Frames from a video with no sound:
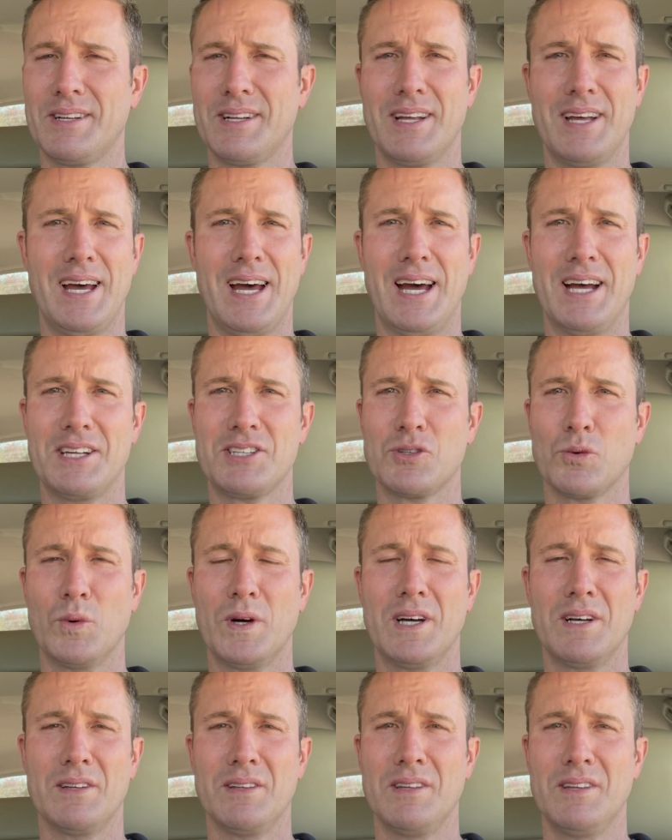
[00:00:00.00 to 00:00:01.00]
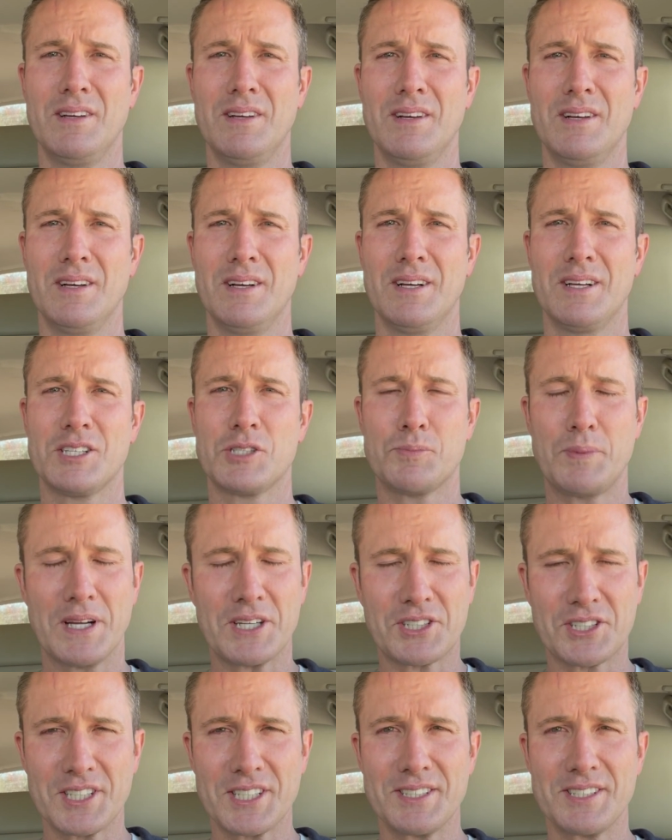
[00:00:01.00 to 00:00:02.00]
as well,
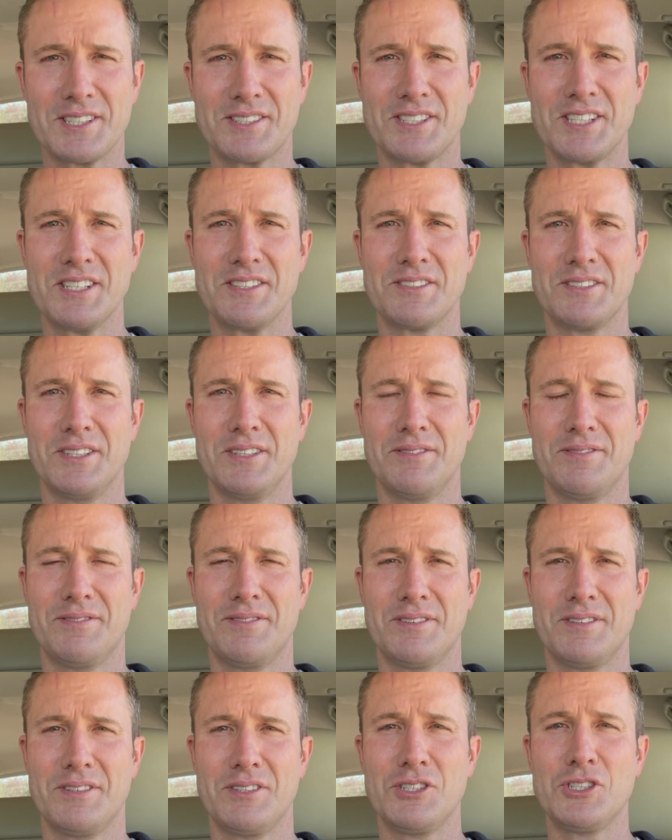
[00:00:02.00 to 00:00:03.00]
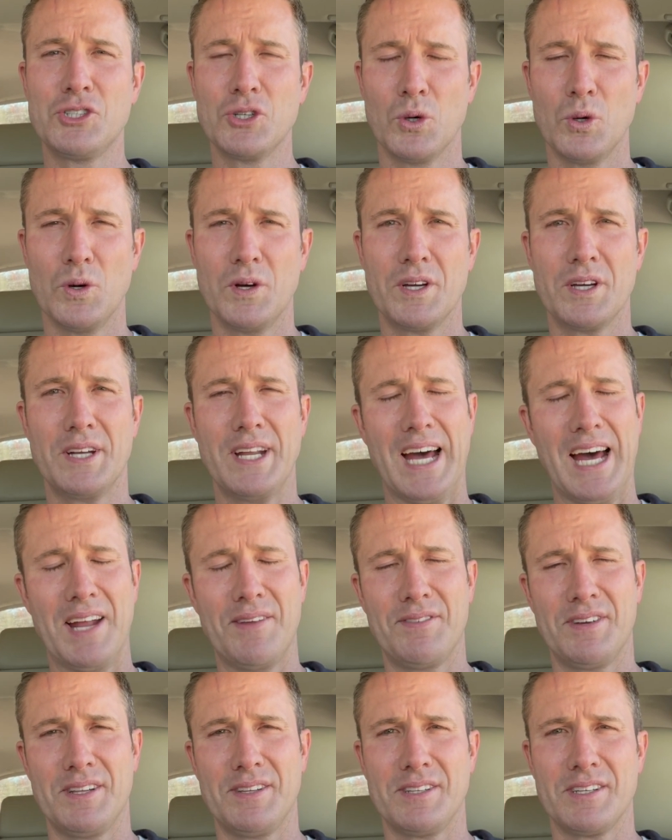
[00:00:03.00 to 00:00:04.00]
especially in this season of joy and
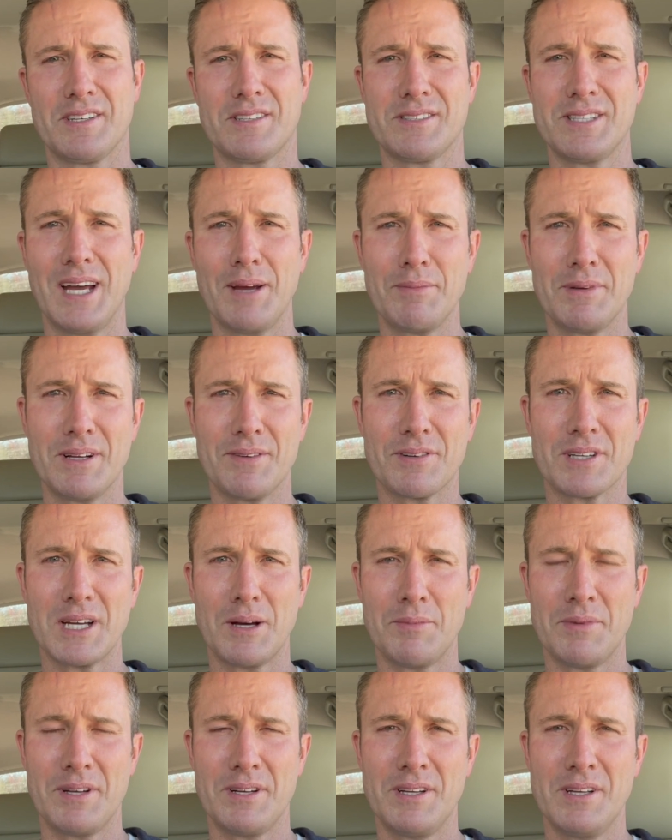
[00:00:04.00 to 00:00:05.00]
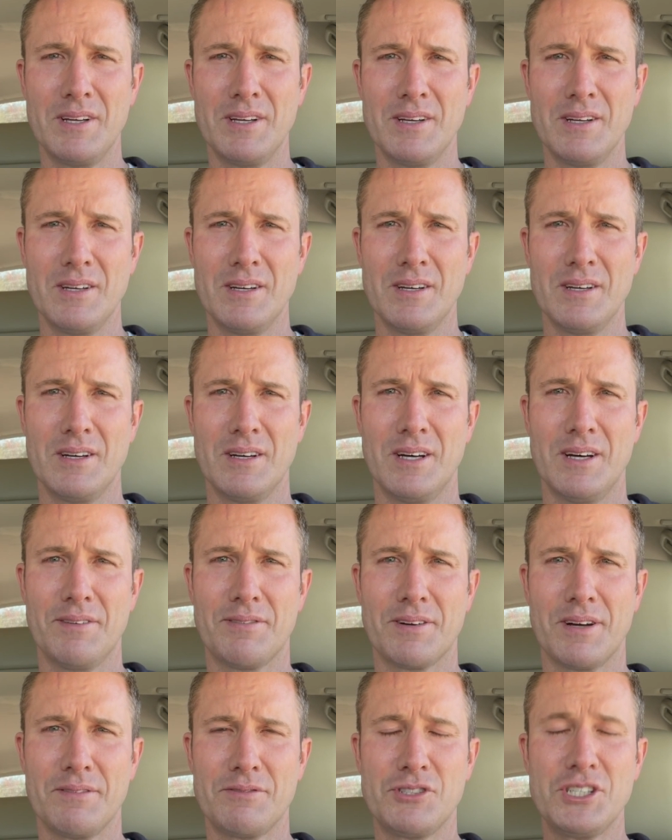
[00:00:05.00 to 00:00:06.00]
Advent, the excitement of coming,
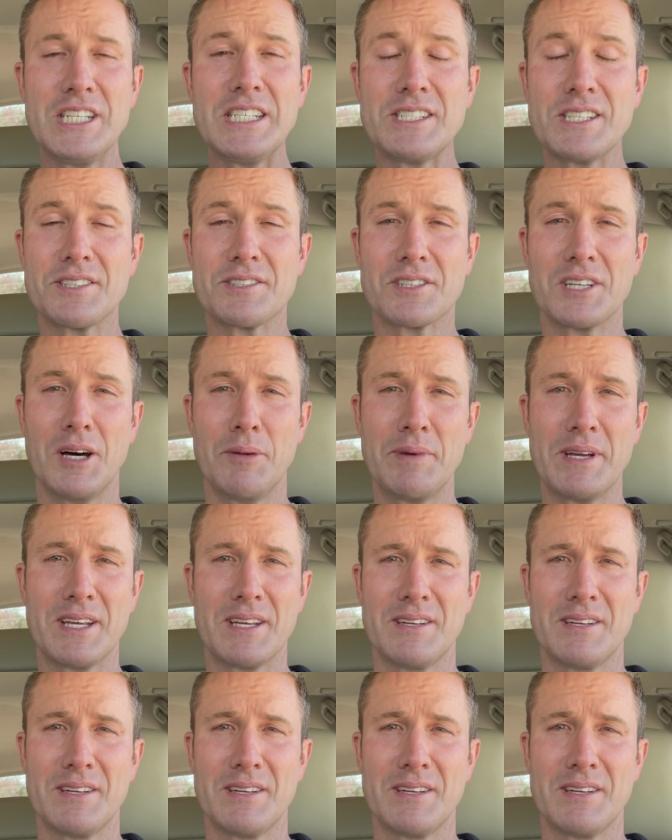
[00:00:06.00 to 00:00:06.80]
of Jesus coming,